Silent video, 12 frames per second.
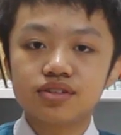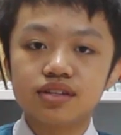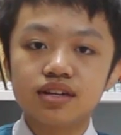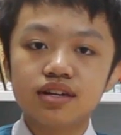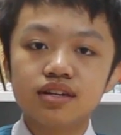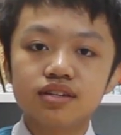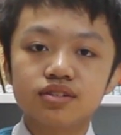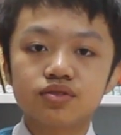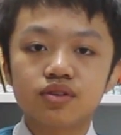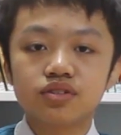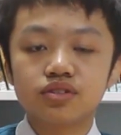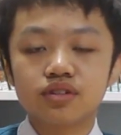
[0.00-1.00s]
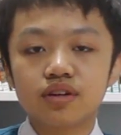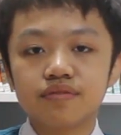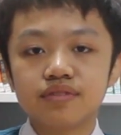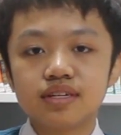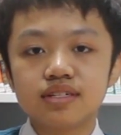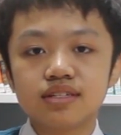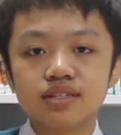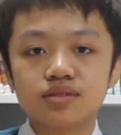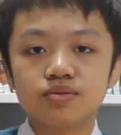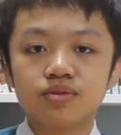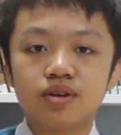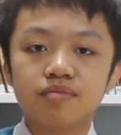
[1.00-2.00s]
Studying the structure of
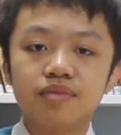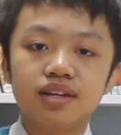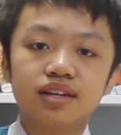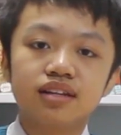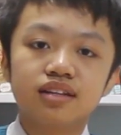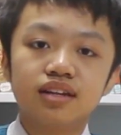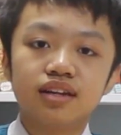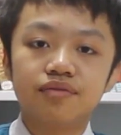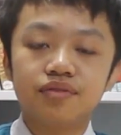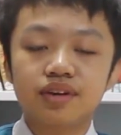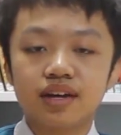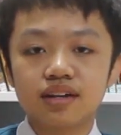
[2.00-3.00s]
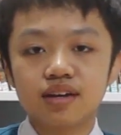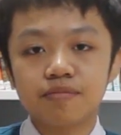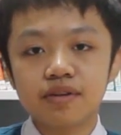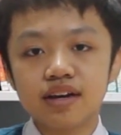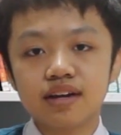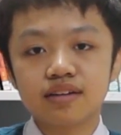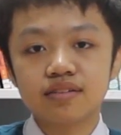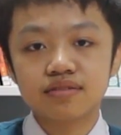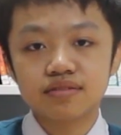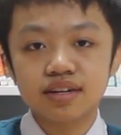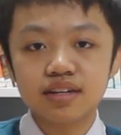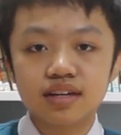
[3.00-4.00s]
tenses will not mean anything if you can't apply it,
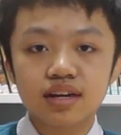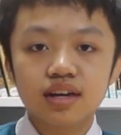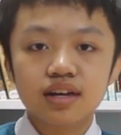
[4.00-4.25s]
alright?